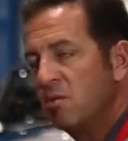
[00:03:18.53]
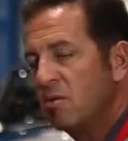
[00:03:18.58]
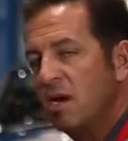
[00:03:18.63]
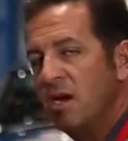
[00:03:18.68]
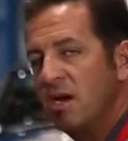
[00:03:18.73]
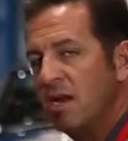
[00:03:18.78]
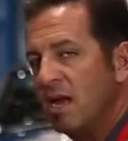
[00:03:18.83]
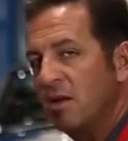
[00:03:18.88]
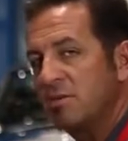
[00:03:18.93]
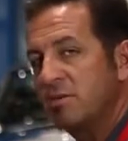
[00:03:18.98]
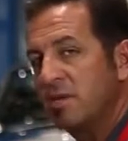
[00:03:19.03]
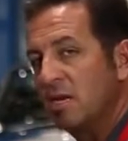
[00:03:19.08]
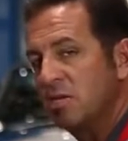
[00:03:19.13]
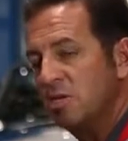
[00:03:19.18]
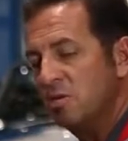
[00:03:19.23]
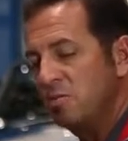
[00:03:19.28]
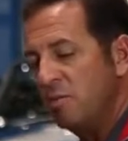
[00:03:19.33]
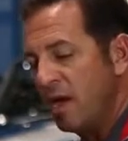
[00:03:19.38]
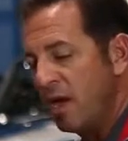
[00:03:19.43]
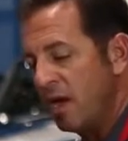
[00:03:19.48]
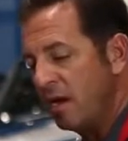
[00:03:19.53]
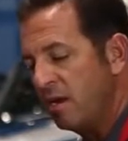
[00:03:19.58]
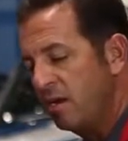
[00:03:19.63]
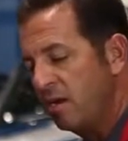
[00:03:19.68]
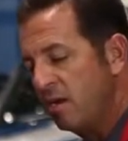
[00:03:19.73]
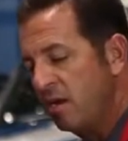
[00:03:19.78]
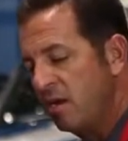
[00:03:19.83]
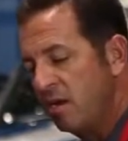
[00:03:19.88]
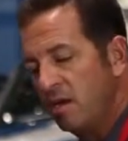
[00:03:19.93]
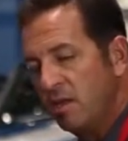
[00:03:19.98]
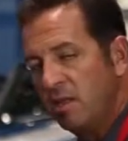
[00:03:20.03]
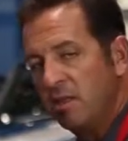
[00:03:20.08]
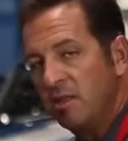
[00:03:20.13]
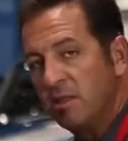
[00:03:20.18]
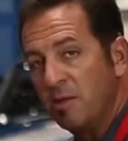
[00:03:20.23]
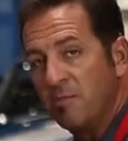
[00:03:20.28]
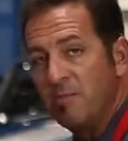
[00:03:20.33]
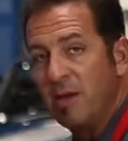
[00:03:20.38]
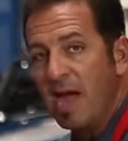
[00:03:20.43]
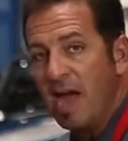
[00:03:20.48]
Right now, it's not too bad.
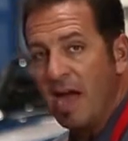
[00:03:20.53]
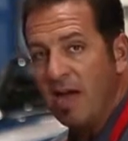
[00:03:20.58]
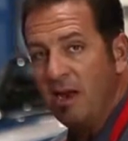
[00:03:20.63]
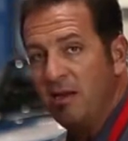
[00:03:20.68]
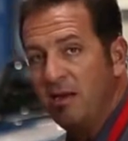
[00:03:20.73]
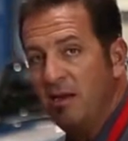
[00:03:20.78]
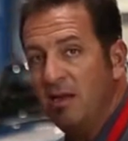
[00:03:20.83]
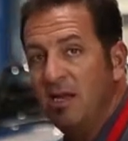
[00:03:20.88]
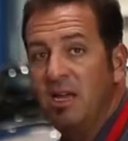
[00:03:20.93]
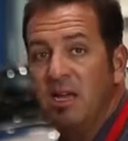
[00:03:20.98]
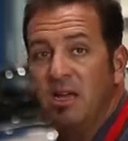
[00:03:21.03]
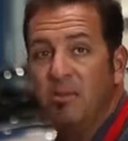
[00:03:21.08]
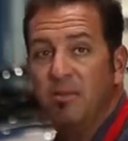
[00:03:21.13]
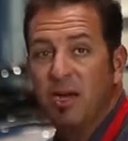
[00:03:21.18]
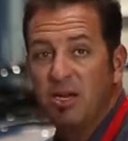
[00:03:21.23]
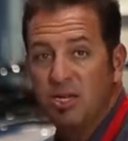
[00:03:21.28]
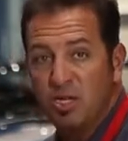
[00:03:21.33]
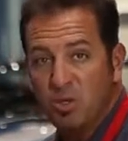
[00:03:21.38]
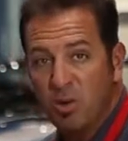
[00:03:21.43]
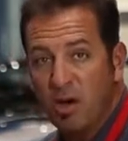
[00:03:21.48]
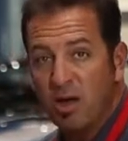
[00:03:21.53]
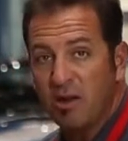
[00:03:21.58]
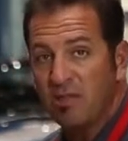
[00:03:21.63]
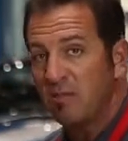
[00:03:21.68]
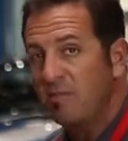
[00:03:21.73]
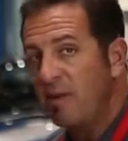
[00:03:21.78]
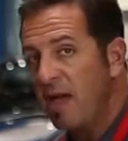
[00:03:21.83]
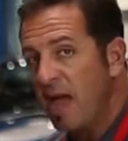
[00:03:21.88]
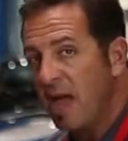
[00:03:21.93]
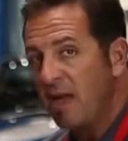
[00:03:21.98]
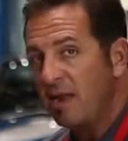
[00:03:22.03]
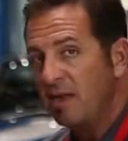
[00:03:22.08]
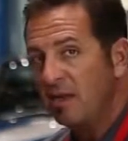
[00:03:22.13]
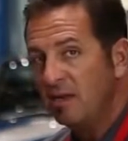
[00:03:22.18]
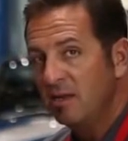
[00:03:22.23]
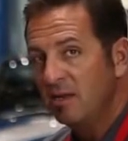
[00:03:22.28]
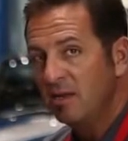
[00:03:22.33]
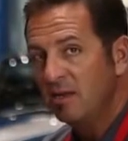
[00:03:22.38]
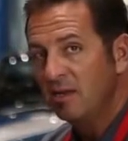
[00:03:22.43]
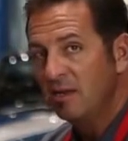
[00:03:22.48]
The pad, am I too hot on the pad?
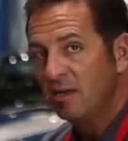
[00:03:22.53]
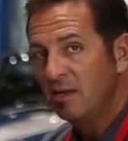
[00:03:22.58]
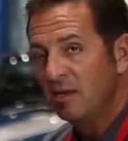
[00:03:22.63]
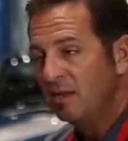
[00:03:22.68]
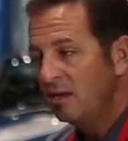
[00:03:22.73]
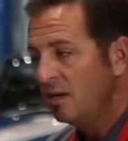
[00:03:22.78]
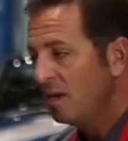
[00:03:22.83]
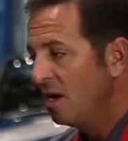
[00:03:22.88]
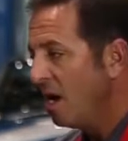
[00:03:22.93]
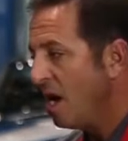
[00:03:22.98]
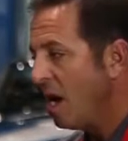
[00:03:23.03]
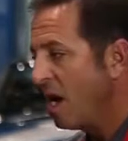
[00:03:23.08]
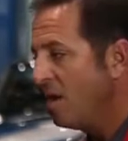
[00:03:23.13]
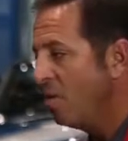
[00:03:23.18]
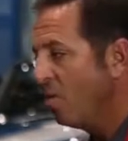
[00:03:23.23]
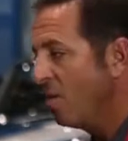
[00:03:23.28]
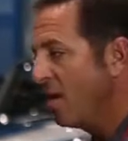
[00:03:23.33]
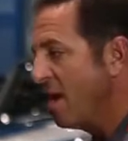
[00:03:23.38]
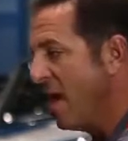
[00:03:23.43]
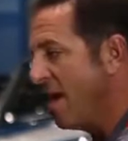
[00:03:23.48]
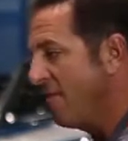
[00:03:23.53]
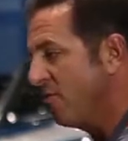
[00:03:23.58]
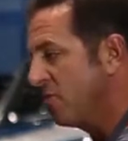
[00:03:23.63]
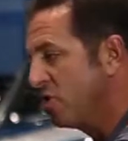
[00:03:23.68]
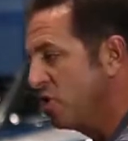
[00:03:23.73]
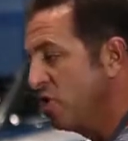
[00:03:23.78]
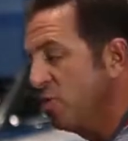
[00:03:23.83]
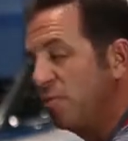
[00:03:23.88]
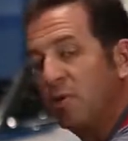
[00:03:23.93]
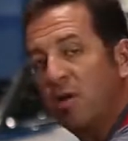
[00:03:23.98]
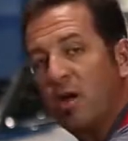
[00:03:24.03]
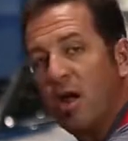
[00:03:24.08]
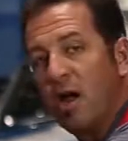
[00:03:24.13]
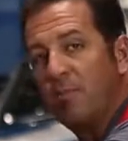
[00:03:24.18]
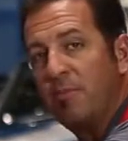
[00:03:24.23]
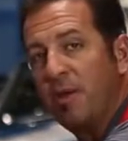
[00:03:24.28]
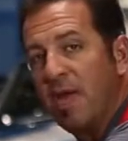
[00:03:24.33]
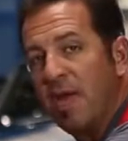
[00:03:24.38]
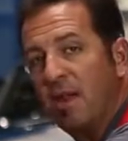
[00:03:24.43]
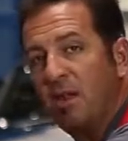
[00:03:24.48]
I don't want to have a super
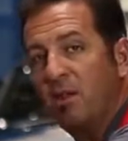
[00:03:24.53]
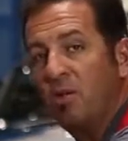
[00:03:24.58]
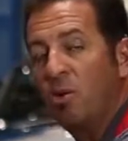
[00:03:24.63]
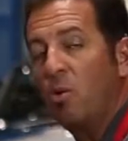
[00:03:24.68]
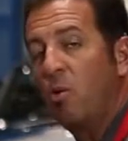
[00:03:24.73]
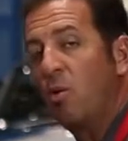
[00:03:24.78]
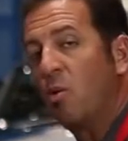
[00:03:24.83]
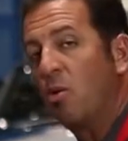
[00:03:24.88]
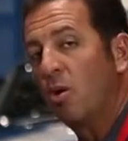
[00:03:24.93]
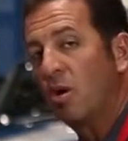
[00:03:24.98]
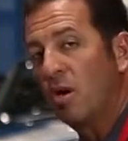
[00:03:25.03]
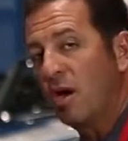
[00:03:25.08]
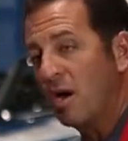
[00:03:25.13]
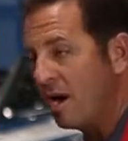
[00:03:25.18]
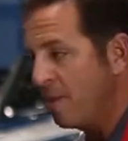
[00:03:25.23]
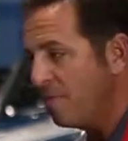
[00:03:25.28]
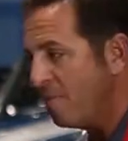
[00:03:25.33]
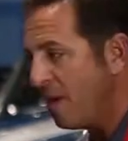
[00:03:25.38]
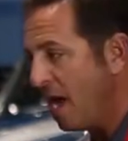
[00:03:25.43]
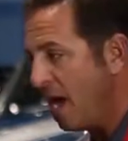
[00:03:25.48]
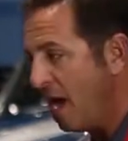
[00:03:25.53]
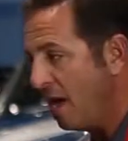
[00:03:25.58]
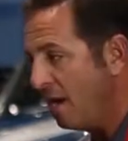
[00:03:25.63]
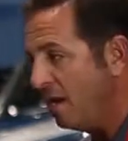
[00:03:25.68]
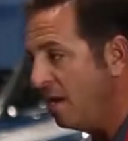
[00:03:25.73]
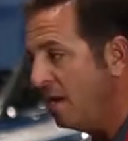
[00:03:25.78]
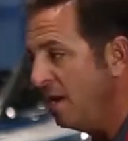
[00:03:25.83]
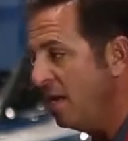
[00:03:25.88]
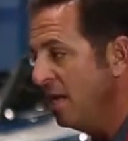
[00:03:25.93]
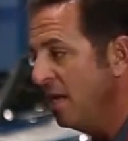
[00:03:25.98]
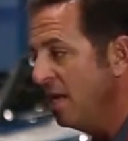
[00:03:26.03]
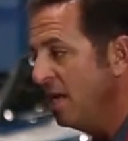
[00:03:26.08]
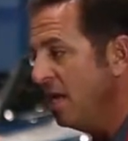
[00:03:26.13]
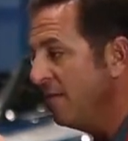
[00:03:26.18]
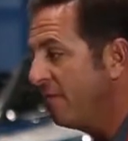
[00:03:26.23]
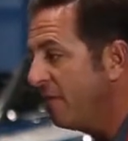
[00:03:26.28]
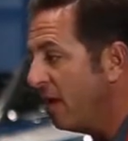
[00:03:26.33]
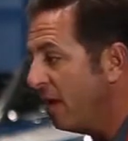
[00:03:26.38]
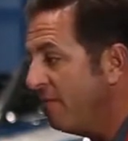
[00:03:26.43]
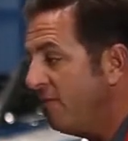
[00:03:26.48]
hot panel or a hot pad.
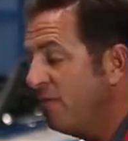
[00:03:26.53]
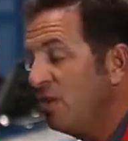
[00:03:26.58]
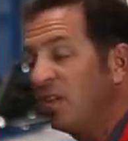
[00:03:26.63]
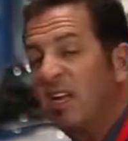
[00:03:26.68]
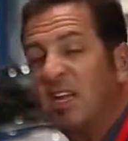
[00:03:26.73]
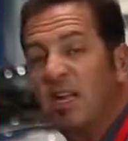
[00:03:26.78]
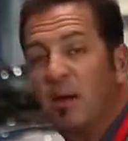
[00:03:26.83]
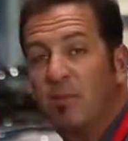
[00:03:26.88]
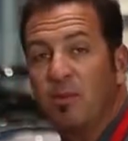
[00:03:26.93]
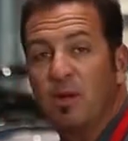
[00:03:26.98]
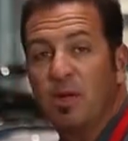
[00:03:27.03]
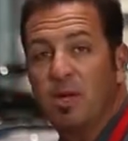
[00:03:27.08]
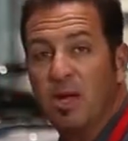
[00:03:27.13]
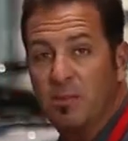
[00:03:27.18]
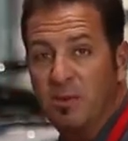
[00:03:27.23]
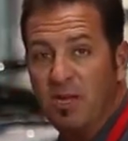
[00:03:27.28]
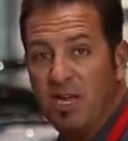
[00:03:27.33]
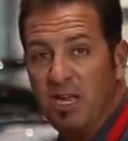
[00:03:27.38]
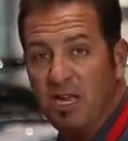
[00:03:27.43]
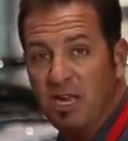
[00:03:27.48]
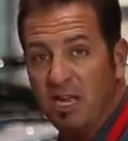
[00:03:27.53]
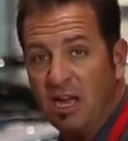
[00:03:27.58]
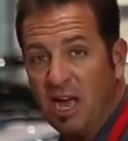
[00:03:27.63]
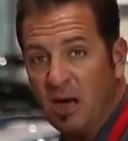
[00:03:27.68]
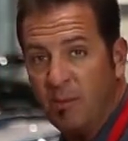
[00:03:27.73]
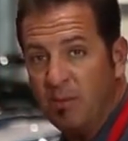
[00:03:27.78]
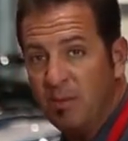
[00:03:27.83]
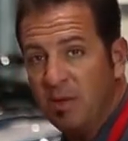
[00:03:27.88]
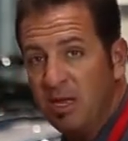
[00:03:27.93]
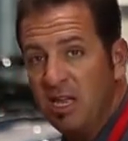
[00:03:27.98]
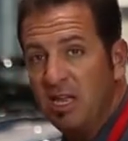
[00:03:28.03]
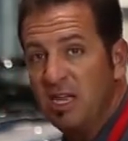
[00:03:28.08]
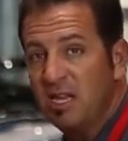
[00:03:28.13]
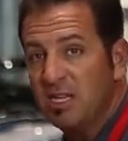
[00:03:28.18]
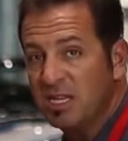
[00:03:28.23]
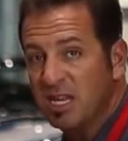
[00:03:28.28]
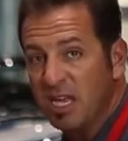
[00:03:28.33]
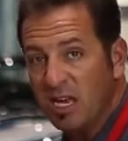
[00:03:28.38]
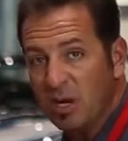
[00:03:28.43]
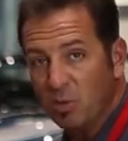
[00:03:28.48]
If I feel like I'm heating up,
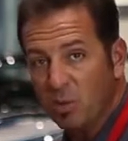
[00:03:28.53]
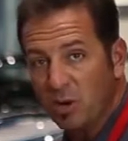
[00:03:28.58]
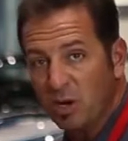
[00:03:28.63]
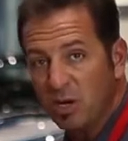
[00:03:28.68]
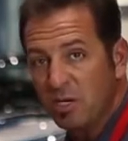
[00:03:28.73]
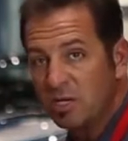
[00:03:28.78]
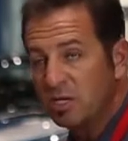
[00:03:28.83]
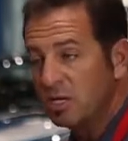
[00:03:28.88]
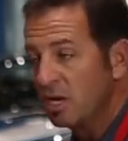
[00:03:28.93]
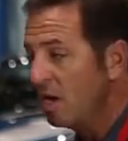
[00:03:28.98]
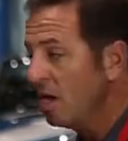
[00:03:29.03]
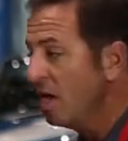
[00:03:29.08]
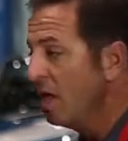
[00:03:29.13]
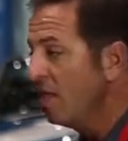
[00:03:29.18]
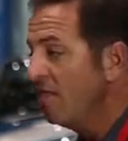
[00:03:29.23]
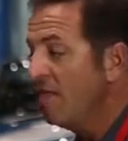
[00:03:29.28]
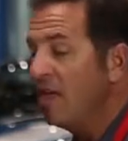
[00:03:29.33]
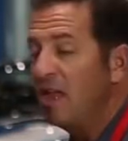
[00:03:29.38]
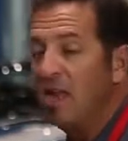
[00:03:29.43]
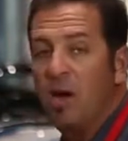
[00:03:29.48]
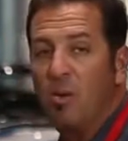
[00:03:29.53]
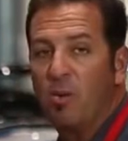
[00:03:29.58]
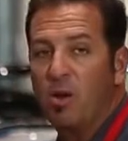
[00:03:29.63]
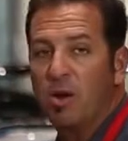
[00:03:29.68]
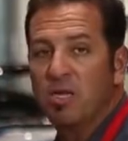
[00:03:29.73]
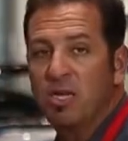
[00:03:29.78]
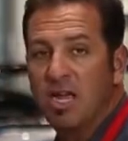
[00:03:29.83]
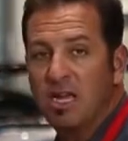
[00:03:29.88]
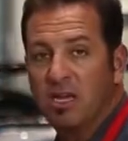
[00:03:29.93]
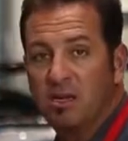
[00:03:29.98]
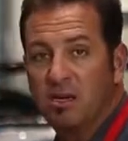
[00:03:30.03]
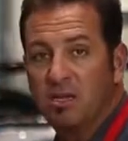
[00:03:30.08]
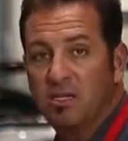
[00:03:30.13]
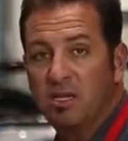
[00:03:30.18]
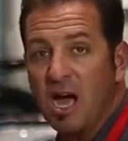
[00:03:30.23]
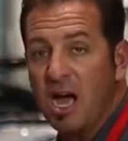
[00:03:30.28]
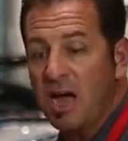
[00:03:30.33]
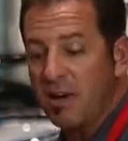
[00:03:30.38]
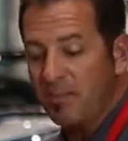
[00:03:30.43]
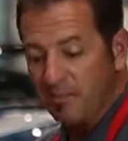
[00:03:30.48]
it's getting worse, then I want to take a little
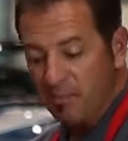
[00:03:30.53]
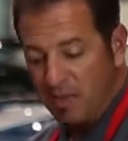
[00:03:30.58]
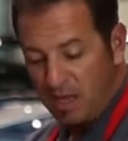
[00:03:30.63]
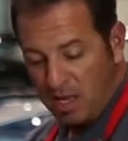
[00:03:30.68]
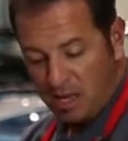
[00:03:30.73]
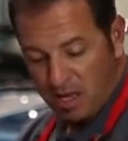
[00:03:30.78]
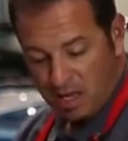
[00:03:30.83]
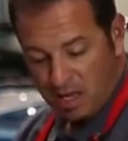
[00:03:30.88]
time,